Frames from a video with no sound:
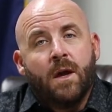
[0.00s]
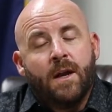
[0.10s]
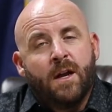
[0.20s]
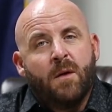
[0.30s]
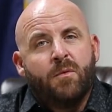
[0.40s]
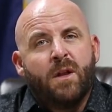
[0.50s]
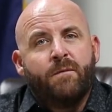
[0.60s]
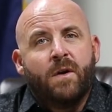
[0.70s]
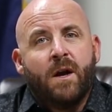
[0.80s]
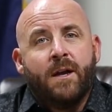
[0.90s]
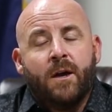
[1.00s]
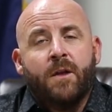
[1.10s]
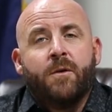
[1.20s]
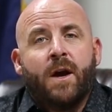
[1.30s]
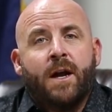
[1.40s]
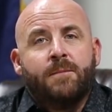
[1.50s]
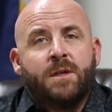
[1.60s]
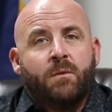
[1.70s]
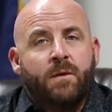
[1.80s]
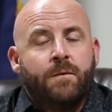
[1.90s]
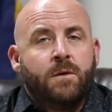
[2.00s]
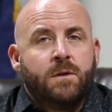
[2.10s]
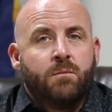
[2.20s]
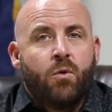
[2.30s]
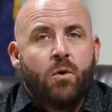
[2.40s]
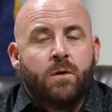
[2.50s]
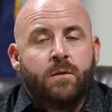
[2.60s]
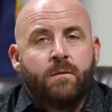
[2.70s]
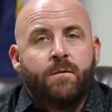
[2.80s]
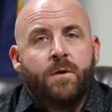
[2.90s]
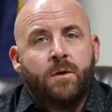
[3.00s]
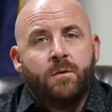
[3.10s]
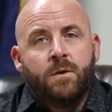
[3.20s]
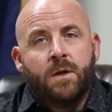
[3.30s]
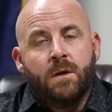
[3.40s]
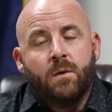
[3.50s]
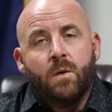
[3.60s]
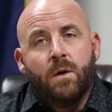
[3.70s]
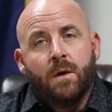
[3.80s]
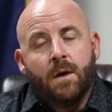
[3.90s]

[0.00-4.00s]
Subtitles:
and a couple of our other items that we feel is important for you to